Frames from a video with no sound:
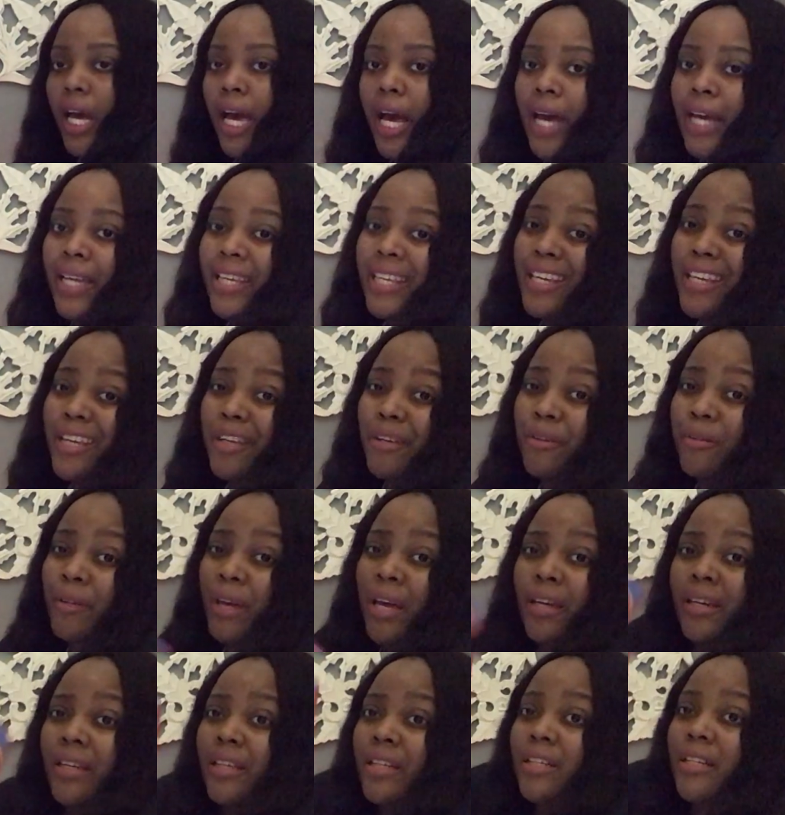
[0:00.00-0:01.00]

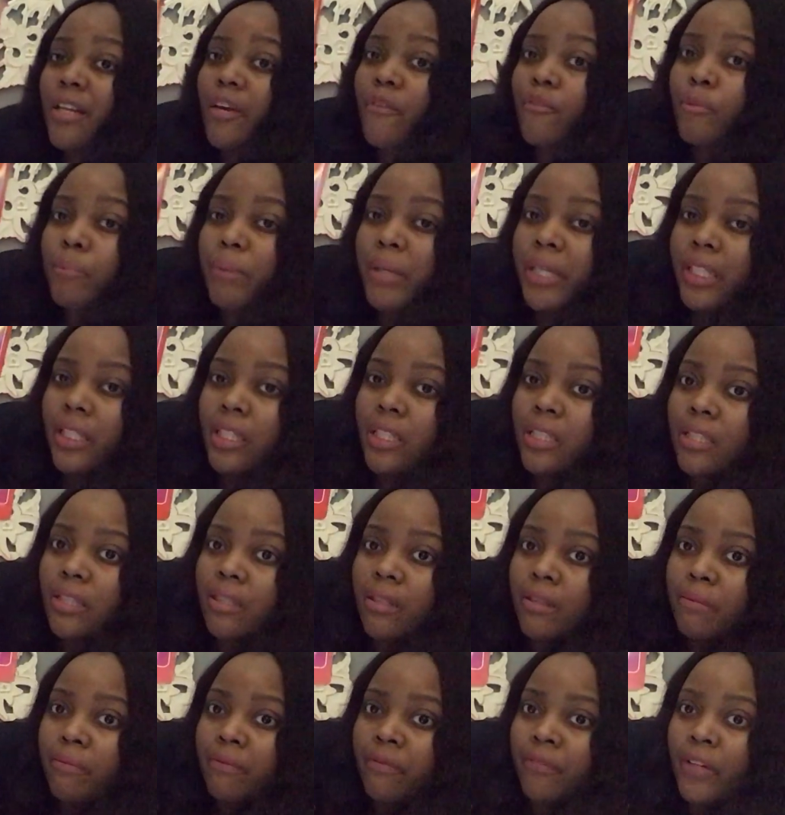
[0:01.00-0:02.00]
I can never make this
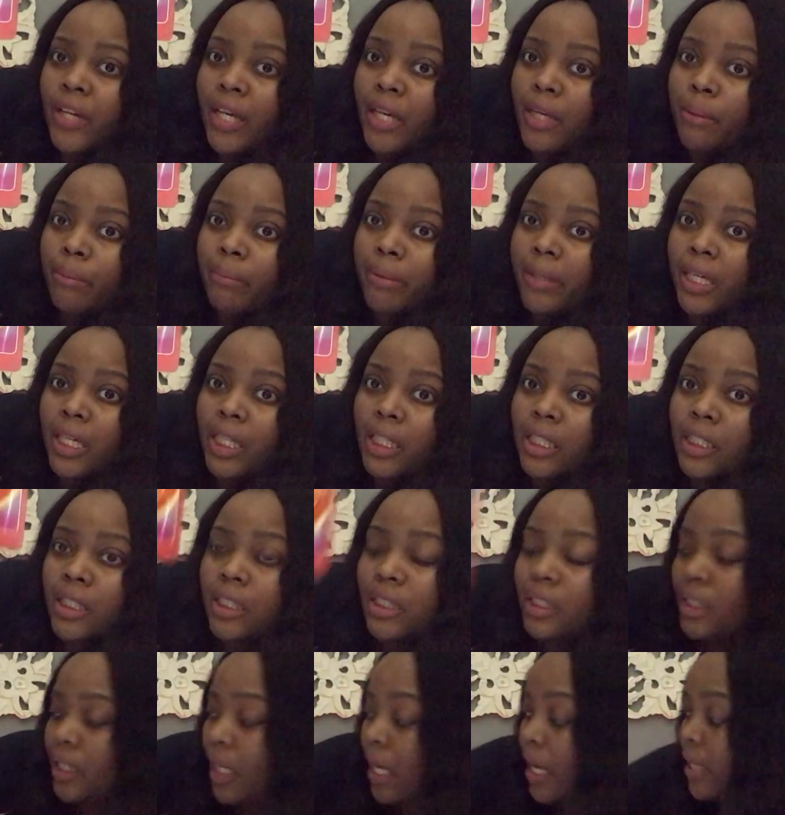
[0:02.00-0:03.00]
up. Find
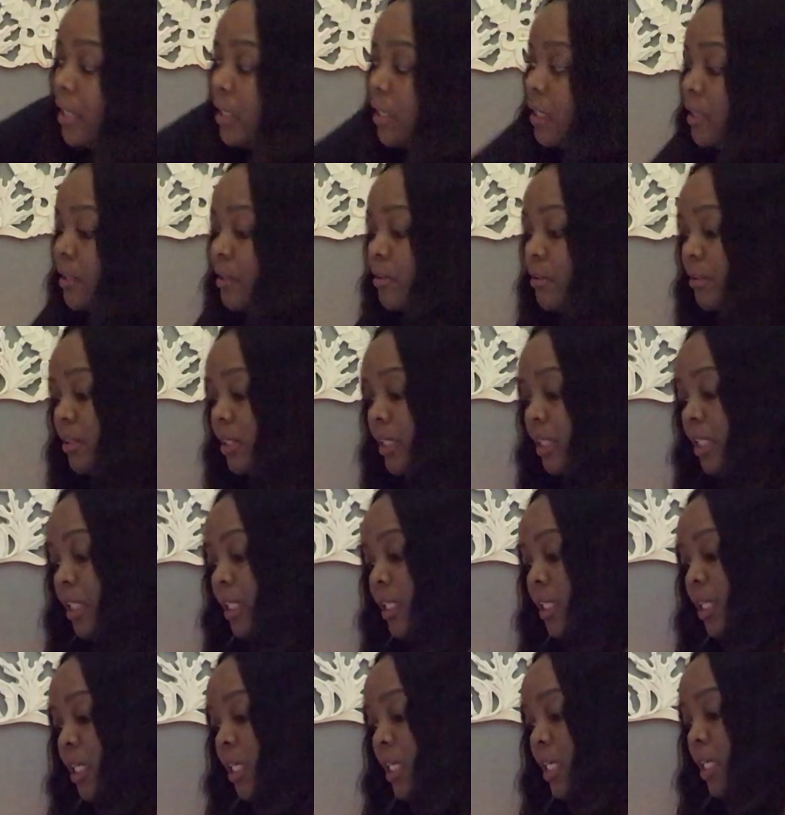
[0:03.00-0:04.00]
balance. I literally
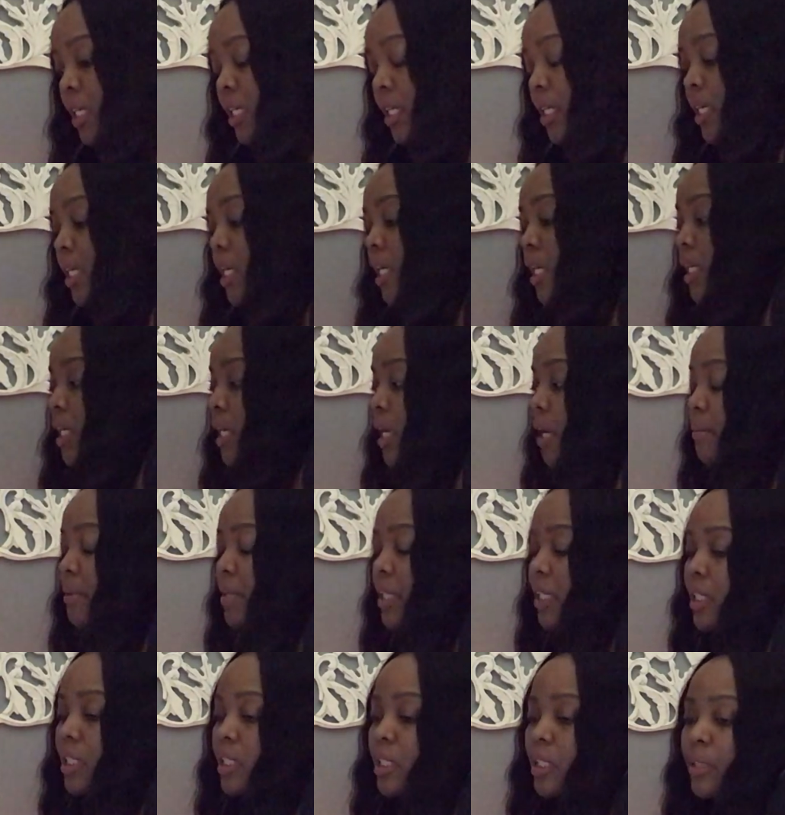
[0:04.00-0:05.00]
cannot
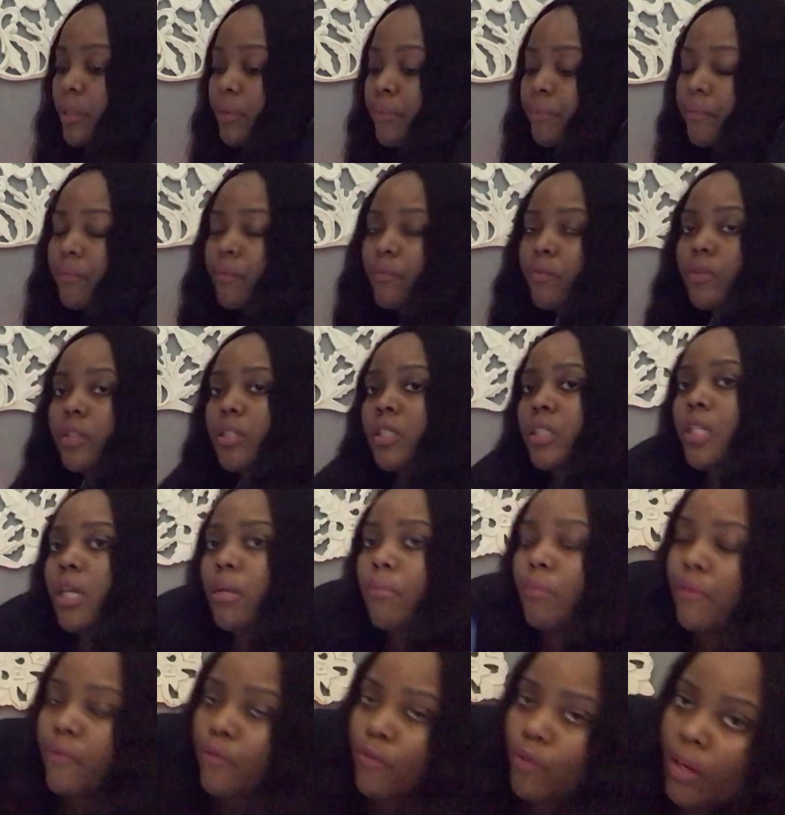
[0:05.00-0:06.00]
make this up.
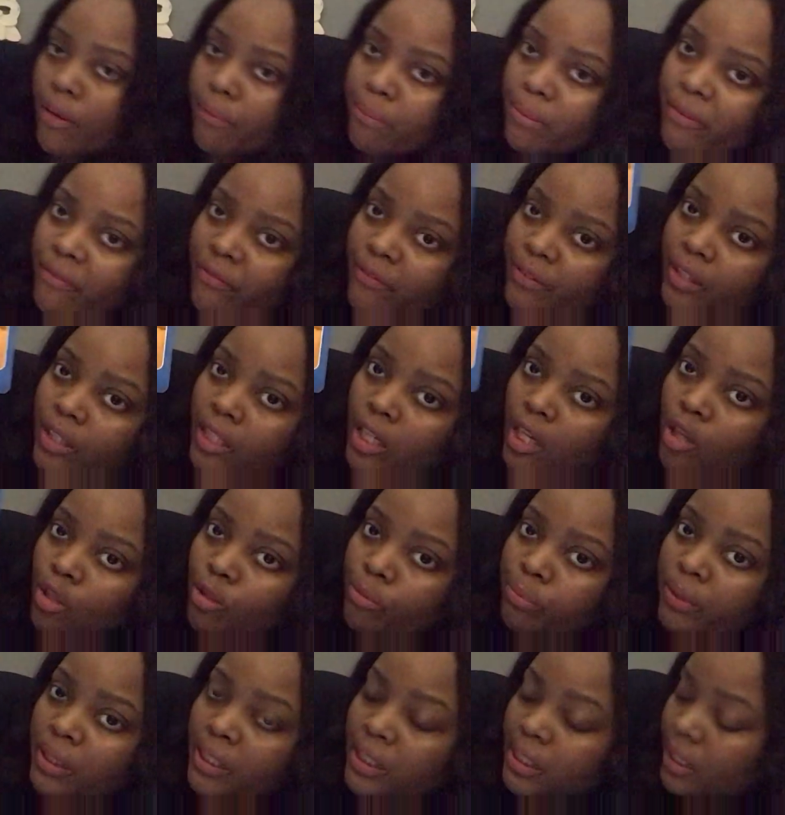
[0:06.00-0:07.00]
Some of you have been feeling
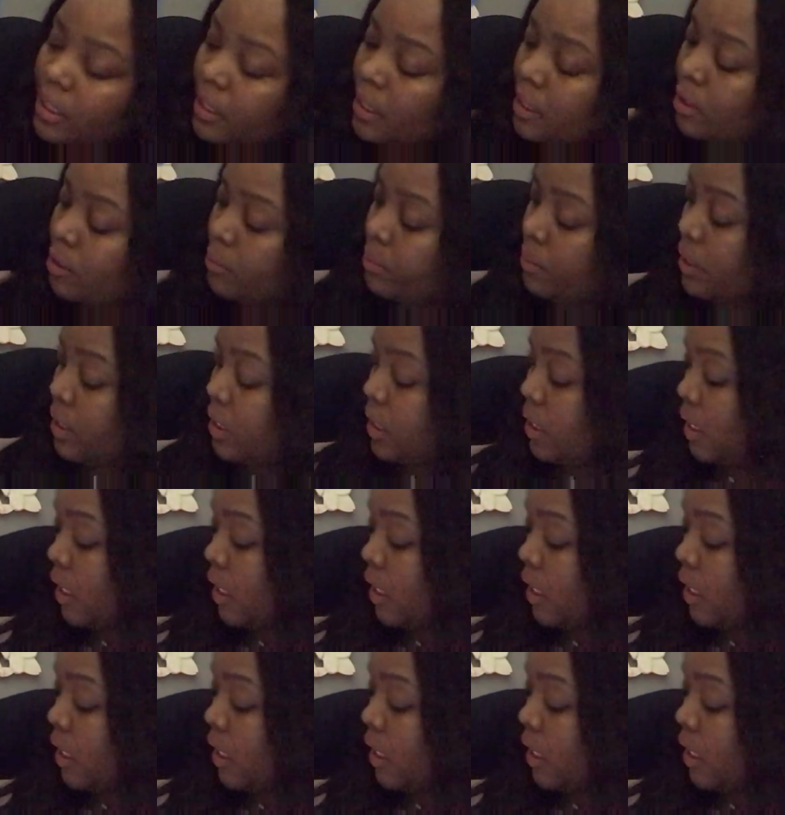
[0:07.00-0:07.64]
hopeless and helpless.